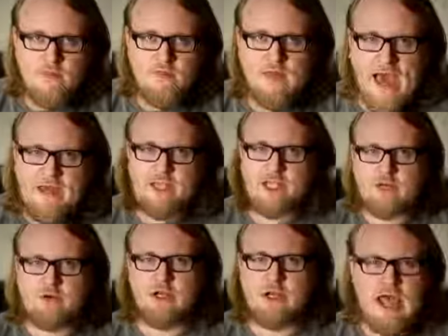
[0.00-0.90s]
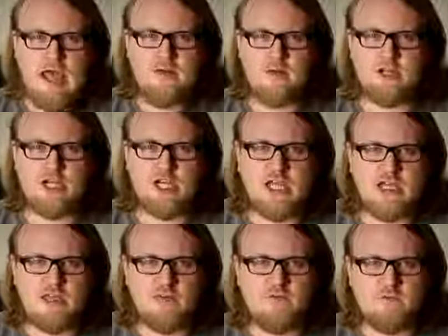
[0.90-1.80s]
that is your
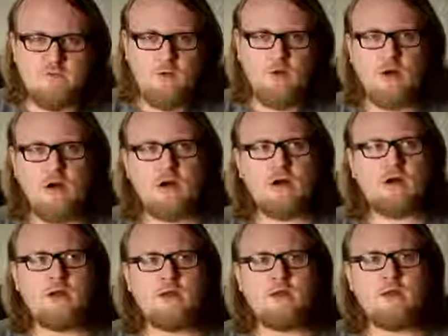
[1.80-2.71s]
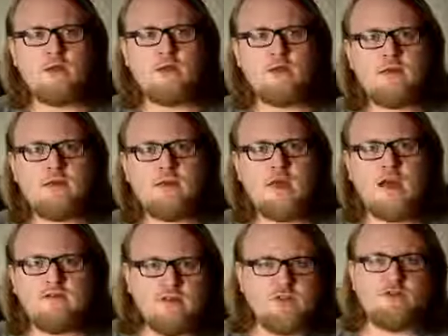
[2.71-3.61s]
analogy for
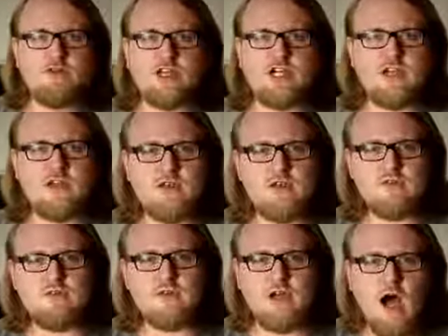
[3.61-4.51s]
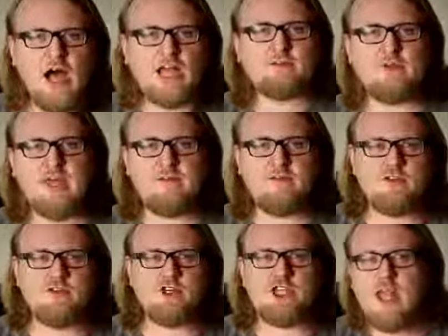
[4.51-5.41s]
evolution, for cosmic
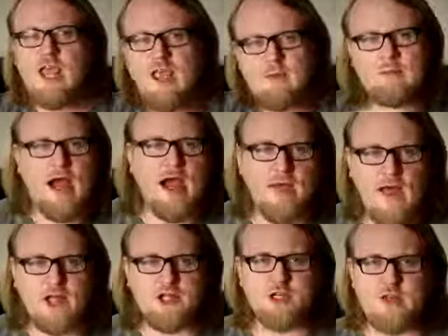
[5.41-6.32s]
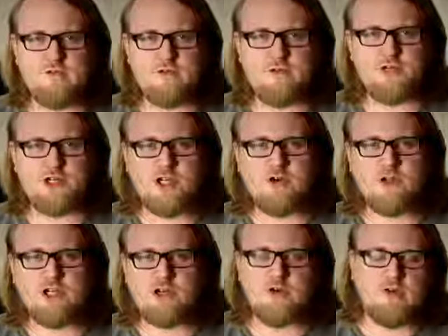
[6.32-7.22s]
evolution and biological evolution,
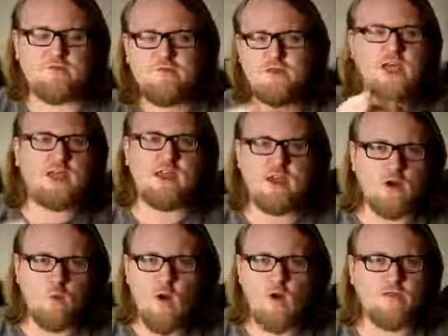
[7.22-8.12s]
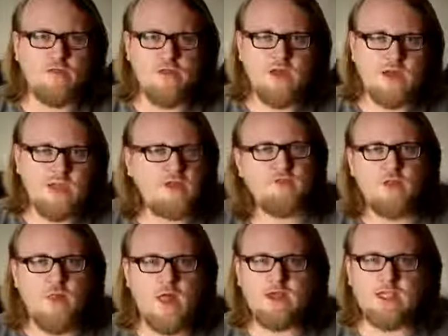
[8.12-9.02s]
which you're conflating into one thing, even
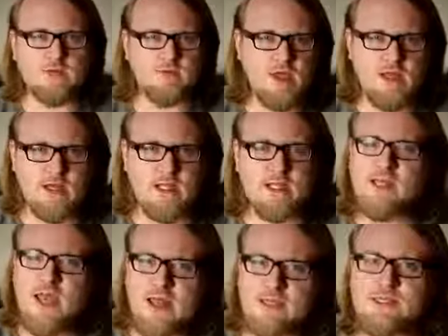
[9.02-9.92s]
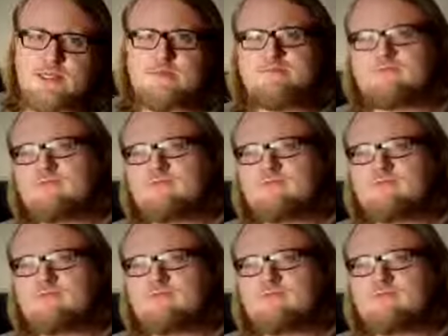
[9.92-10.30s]
though that doesn't make any sense.